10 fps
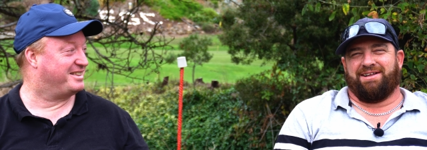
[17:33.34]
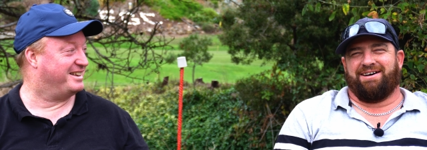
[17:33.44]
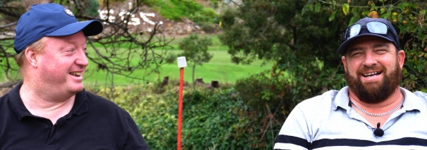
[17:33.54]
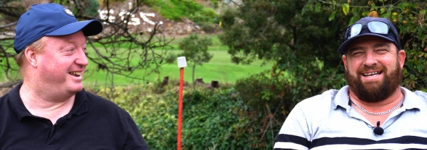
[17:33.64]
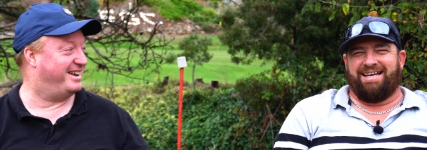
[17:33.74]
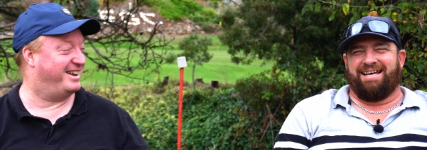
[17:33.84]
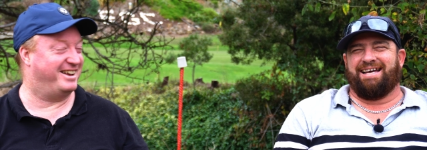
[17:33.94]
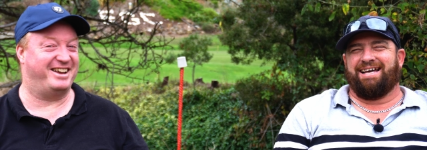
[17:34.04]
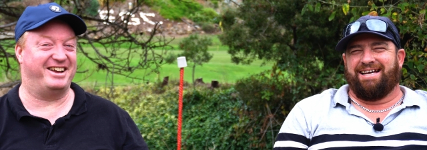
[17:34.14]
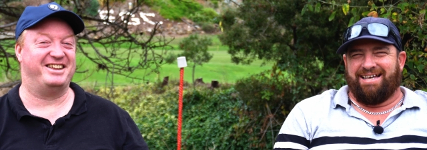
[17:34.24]
Speaker 1: are like.
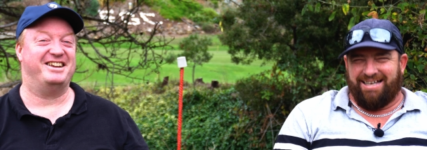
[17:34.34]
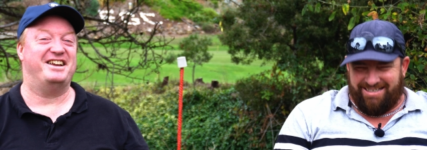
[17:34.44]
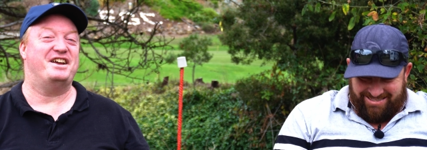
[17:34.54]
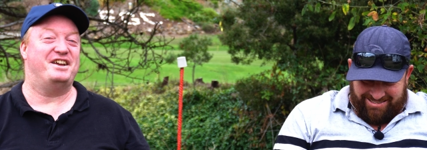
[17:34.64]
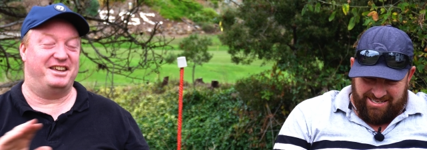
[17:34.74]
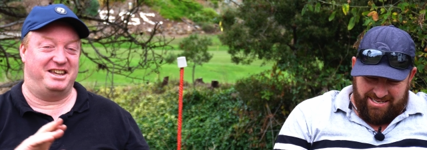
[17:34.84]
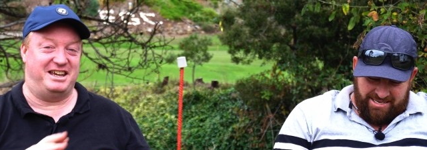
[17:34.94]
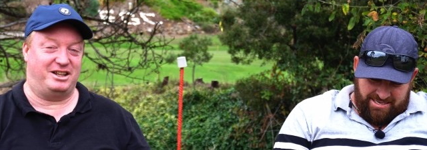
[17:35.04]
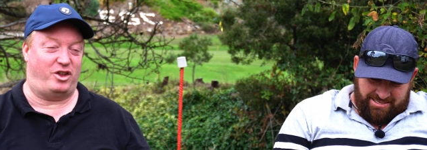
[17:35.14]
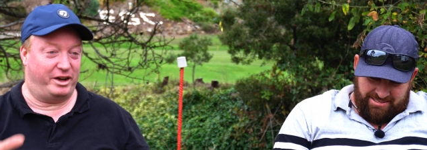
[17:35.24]

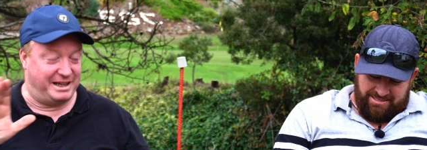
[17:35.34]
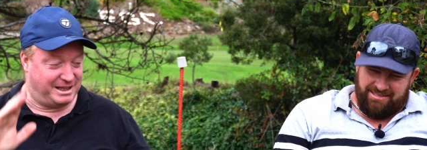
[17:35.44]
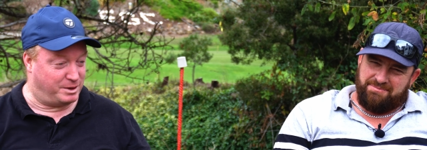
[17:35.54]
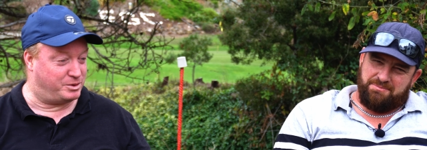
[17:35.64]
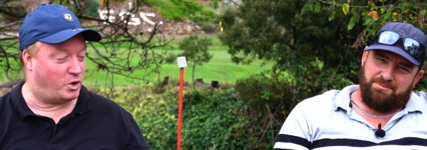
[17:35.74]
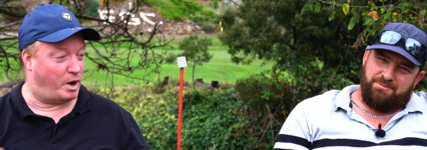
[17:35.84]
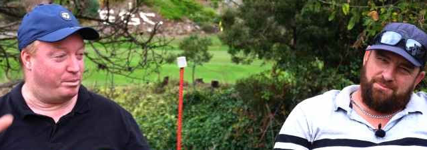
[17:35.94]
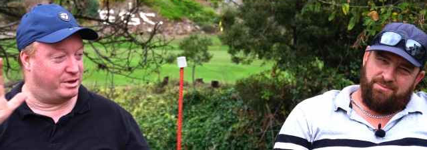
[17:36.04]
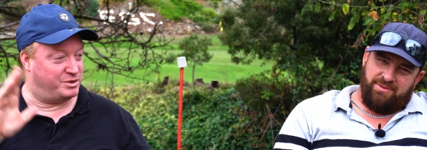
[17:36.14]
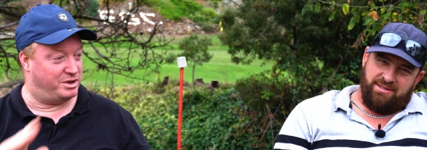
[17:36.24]
Hit the like, hit the
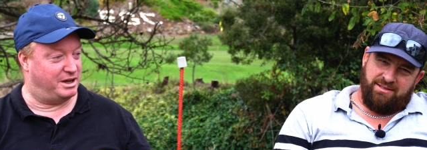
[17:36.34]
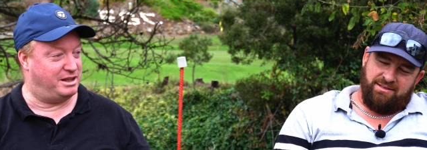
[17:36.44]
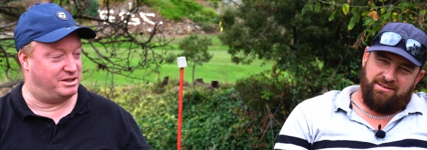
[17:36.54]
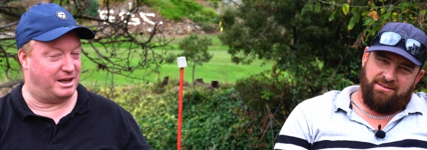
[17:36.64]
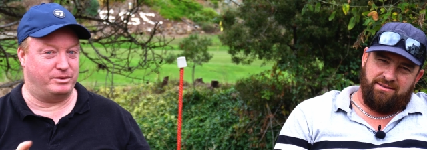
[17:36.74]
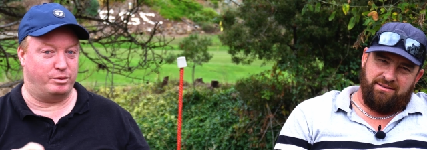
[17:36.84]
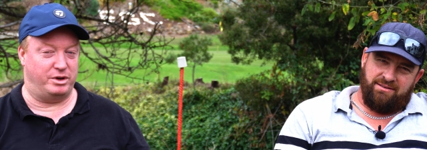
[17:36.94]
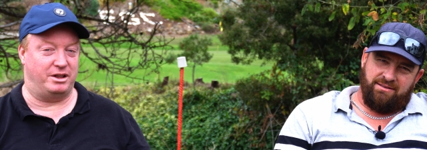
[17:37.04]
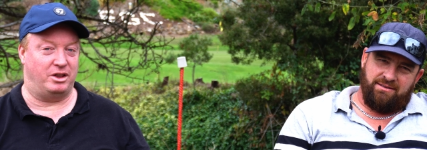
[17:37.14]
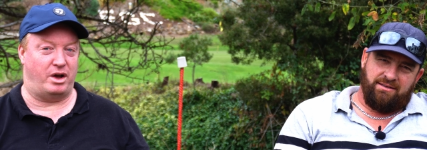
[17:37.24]
subscribe, because we need the subs
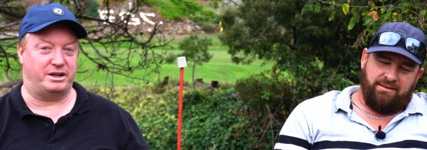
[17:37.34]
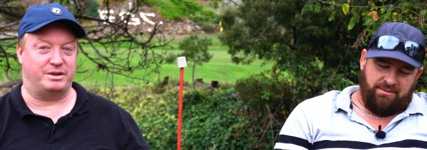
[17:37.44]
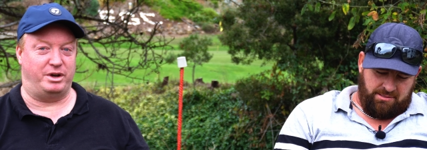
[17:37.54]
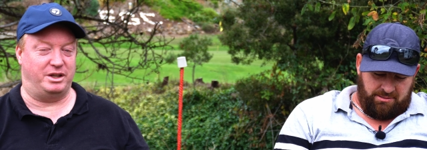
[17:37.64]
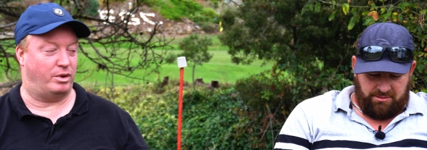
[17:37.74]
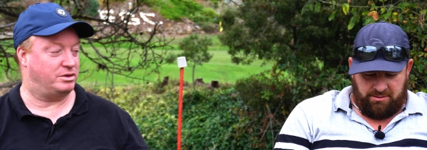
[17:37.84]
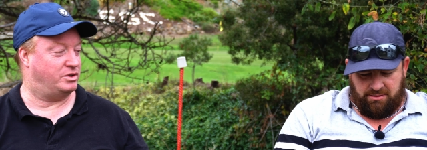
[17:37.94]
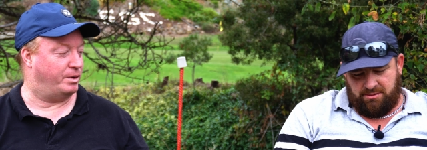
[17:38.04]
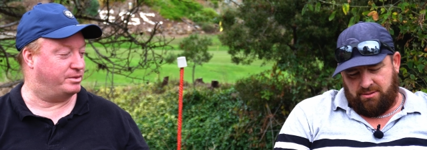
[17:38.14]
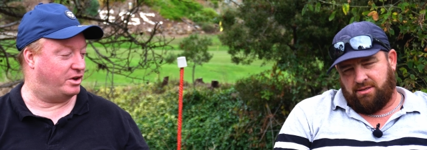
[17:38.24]
and we need the likes and we need the
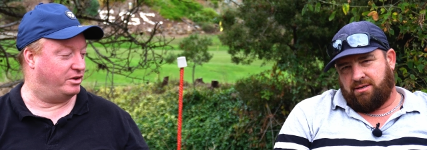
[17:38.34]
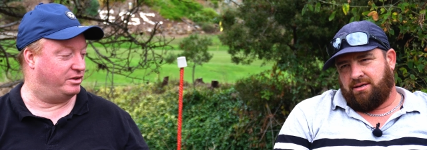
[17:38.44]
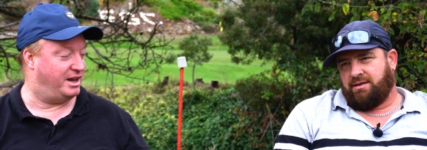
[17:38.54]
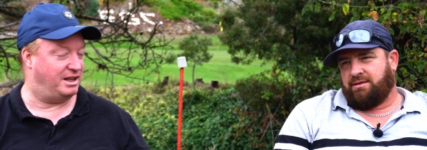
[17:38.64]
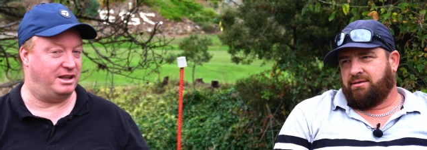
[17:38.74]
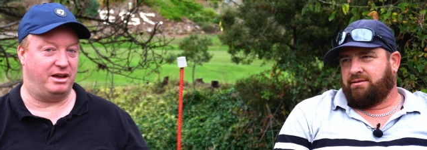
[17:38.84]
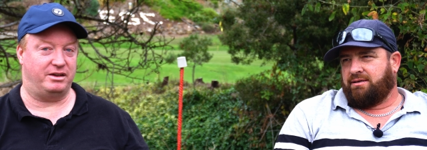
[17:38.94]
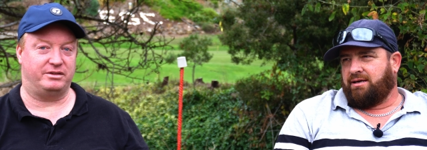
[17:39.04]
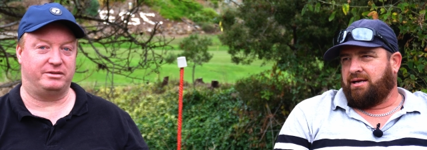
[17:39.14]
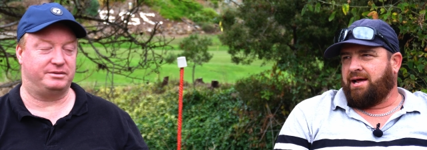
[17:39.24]
watch time, so get in there.
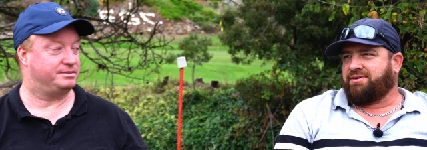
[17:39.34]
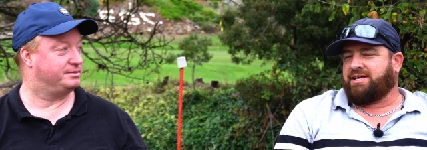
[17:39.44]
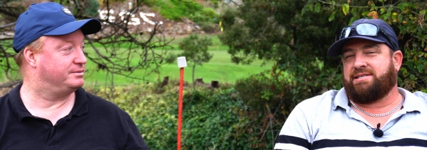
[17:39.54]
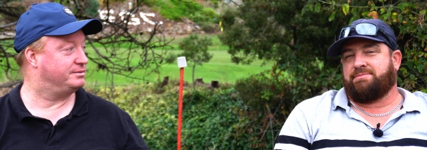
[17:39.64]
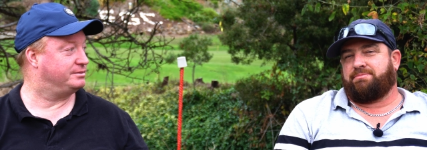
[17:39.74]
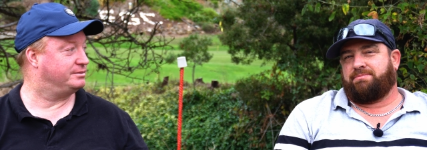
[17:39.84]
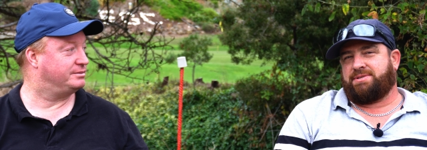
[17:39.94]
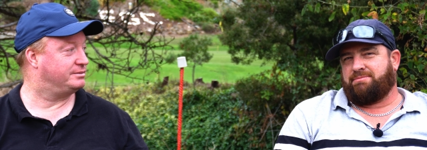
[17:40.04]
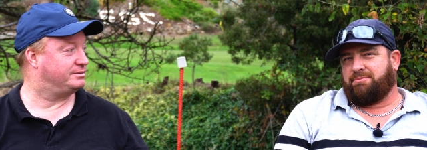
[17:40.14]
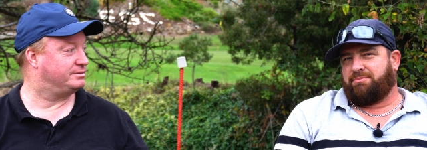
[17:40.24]
Speaker 2: And have a decent,
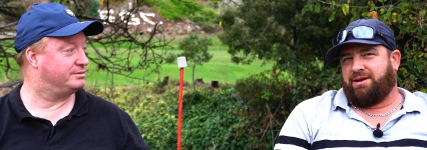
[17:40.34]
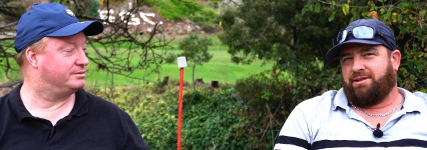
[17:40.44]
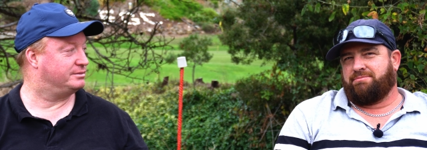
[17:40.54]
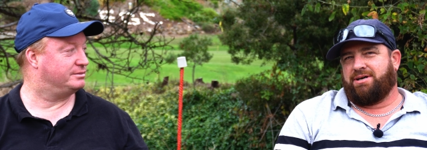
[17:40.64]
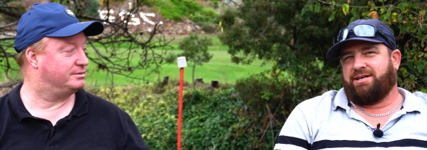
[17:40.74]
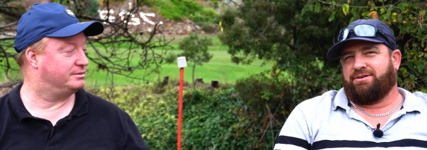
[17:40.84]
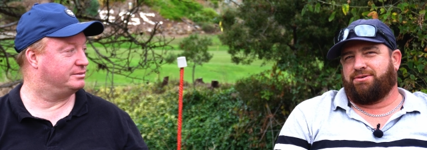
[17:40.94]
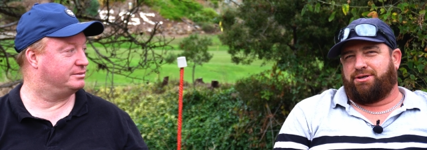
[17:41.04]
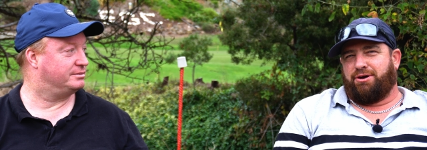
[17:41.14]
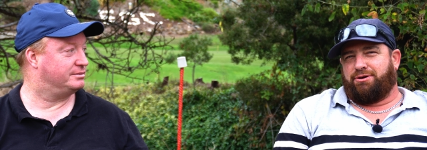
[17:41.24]
someone better than me
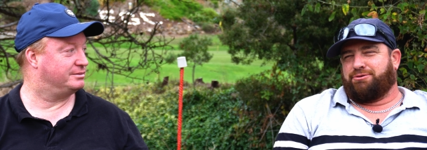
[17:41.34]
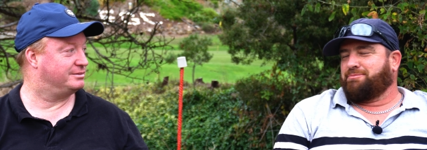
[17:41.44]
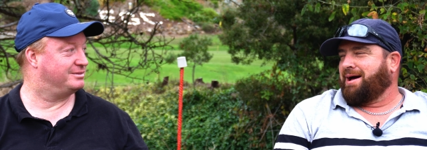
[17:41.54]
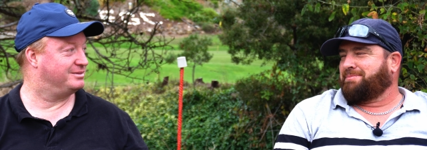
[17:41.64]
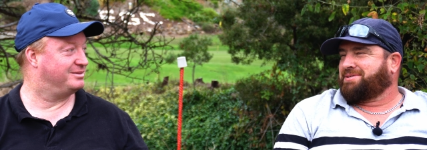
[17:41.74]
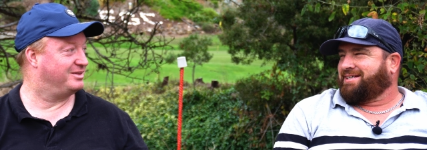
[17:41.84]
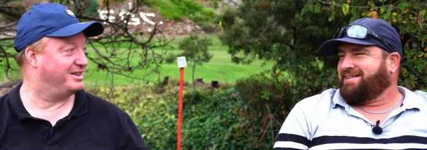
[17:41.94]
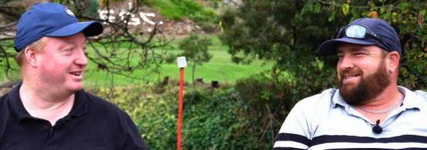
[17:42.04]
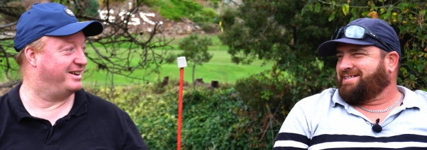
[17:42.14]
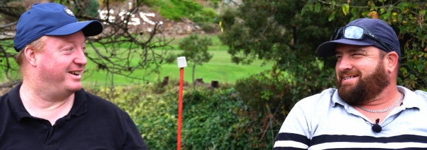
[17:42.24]
doing Google Maps,
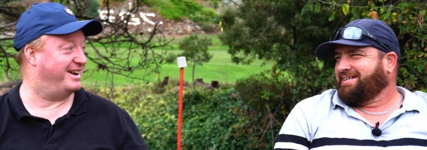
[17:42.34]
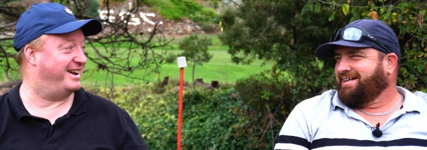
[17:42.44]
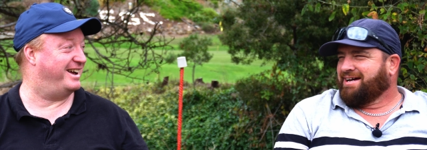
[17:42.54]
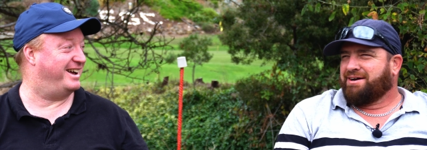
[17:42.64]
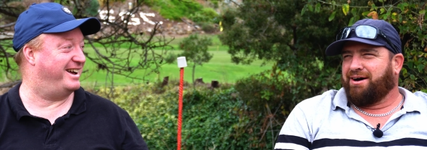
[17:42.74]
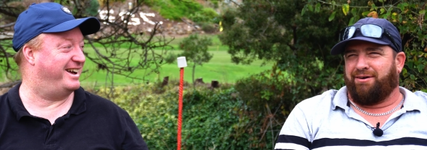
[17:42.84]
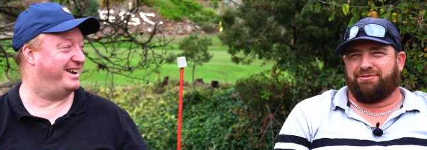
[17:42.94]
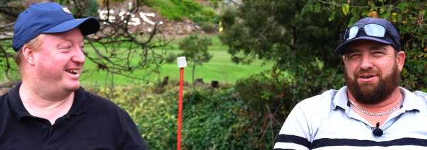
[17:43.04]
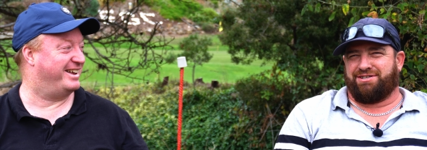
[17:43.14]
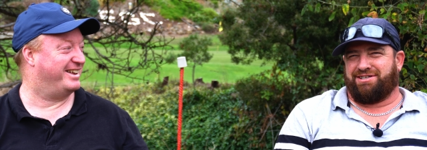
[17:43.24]
because
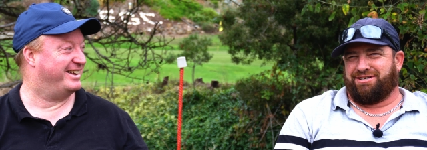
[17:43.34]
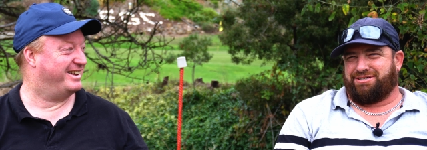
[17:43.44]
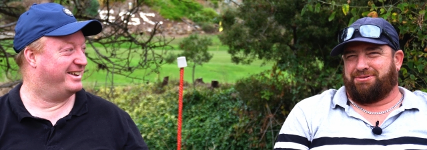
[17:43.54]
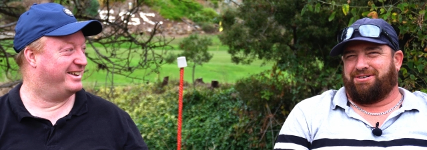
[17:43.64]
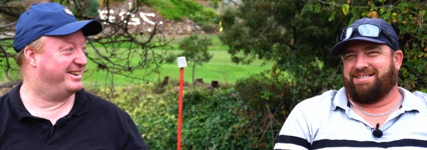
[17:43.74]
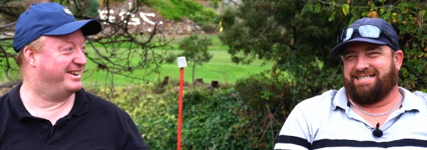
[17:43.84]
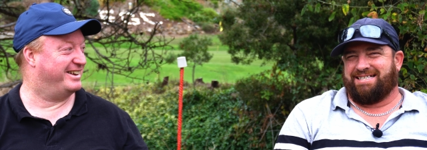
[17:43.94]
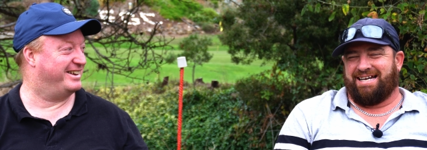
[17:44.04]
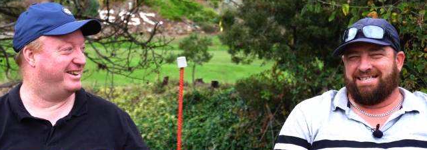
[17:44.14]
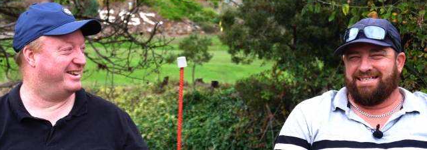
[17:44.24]
I've got us lost twice
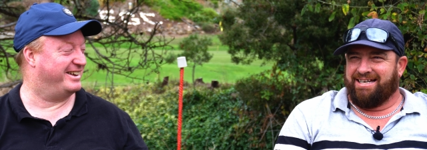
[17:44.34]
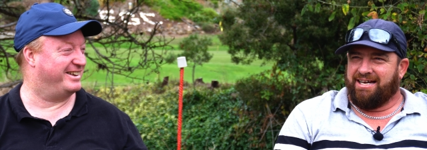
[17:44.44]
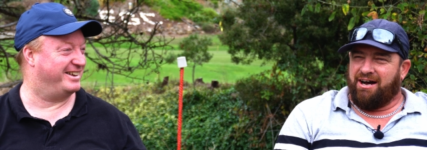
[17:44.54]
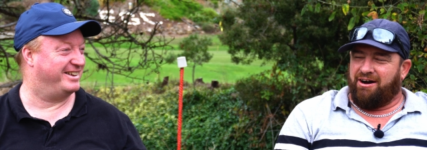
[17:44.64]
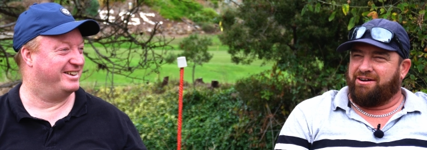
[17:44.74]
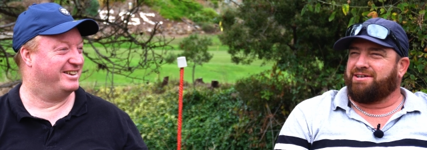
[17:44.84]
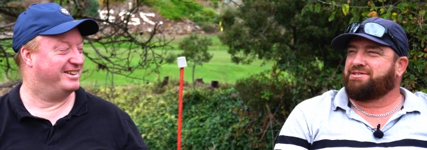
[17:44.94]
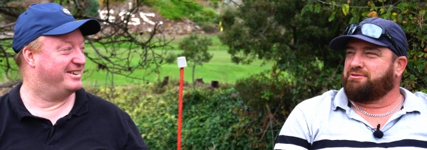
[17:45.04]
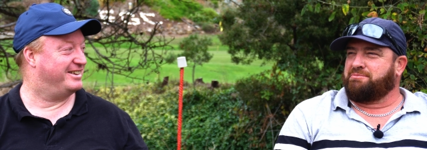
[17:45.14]
in Tassie. I got us